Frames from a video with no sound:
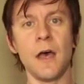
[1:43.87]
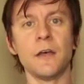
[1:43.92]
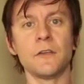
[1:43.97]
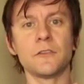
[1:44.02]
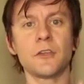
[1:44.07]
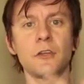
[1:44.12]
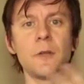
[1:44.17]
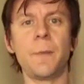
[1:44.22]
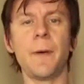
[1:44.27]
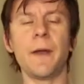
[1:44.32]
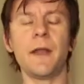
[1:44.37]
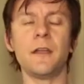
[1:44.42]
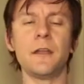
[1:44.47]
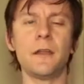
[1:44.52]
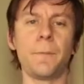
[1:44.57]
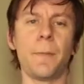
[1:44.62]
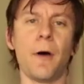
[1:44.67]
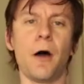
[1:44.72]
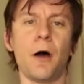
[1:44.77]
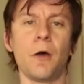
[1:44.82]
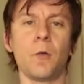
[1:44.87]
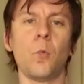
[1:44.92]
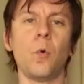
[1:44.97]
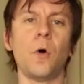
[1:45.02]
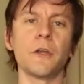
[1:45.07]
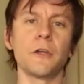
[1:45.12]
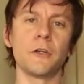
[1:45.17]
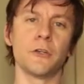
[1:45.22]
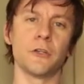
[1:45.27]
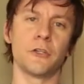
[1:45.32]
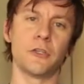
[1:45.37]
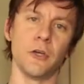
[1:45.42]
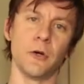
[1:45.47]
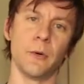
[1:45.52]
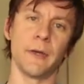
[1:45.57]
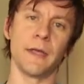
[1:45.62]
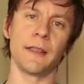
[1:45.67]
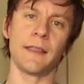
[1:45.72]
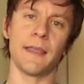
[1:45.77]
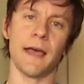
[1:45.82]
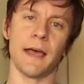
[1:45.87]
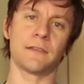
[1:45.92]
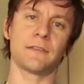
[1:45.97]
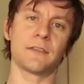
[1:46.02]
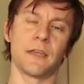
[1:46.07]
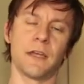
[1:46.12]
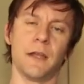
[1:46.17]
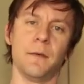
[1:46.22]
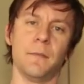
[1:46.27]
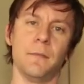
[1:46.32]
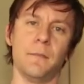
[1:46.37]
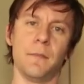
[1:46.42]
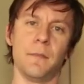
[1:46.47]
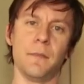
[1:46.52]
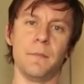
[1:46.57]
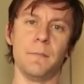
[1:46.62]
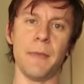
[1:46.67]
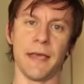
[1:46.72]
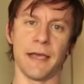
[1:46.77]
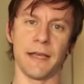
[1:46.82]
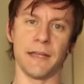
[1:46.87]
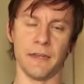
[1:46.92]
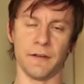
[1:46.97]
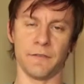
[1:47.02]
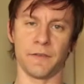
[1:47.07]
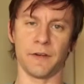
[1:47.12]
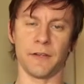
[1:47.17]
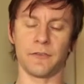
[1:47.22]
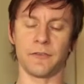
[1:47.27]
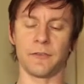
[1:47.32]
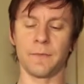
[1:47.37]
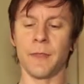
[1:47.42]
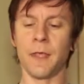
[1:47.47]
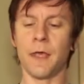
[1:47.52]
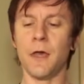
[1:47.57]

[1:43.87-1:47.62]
So depending upon what you're doing, that's going to make a difference.